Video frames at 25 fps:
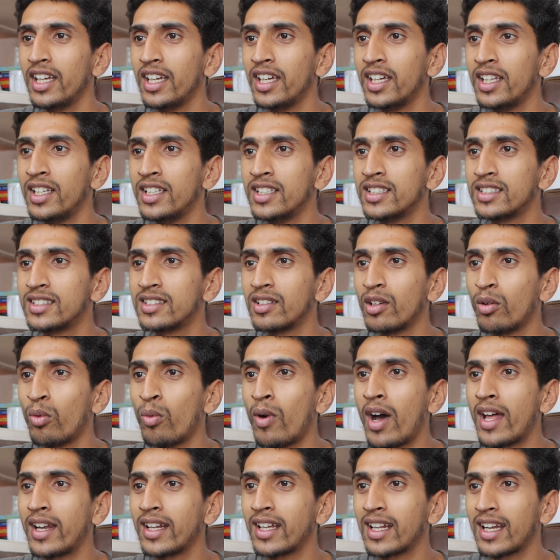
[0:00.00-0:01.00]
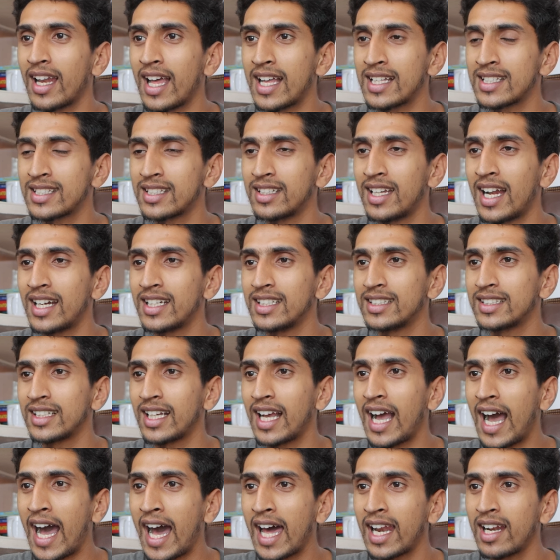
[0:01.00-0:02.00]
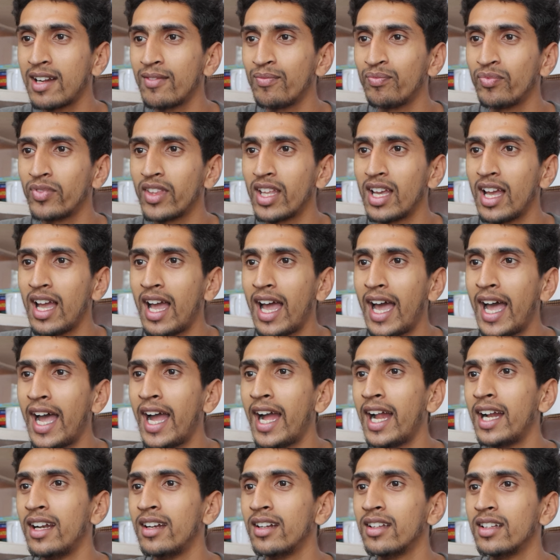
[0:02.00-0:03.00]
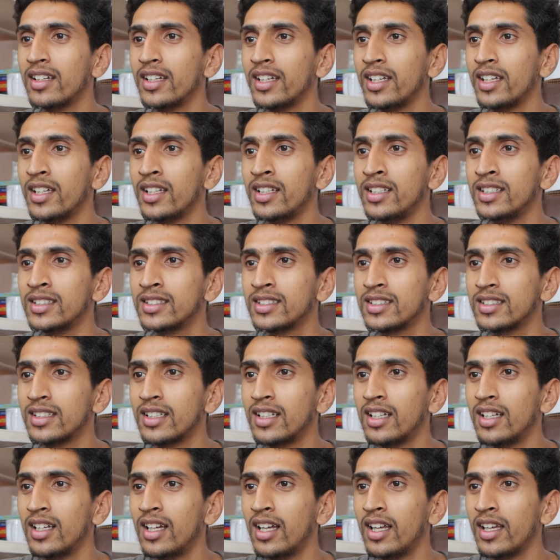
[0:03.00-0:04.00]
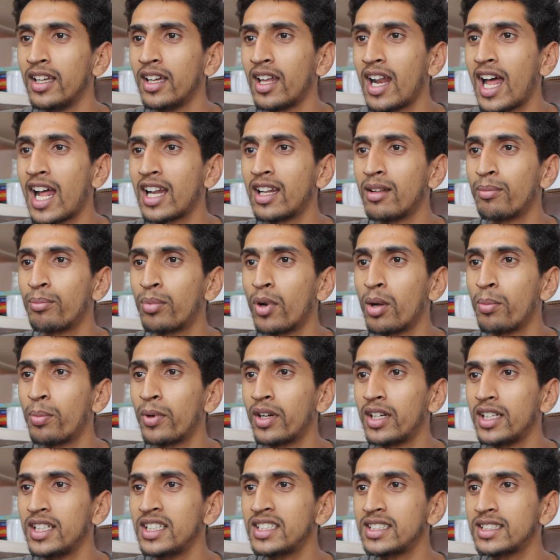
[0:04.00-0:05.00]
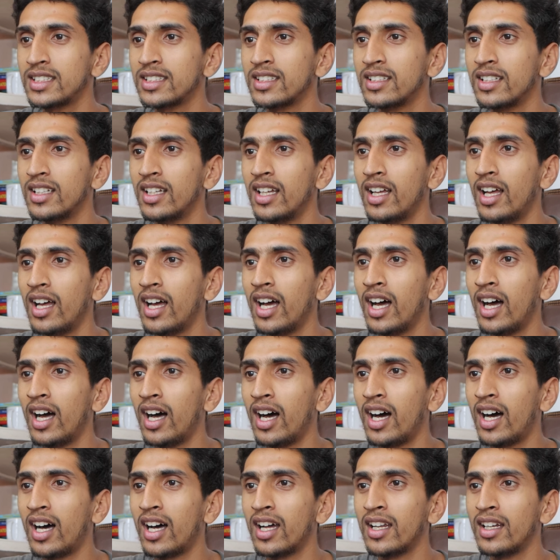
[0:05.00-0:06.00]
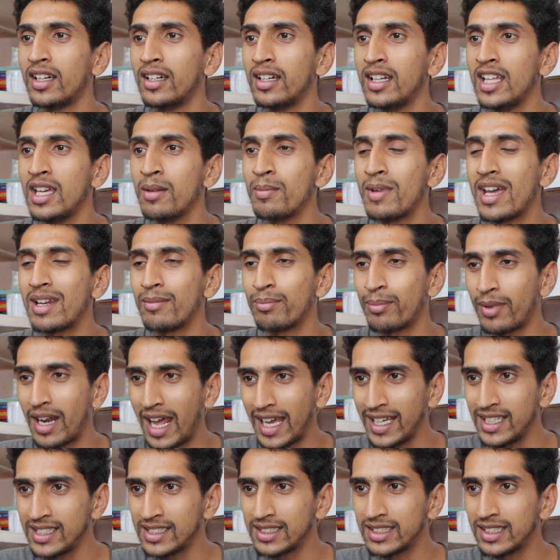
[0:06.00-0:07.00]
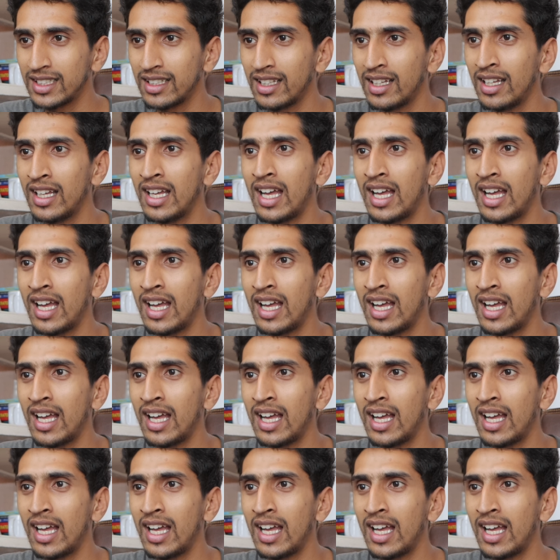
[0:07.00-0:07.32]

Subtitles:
Here is one class, that is car, and here are the properties, name and price,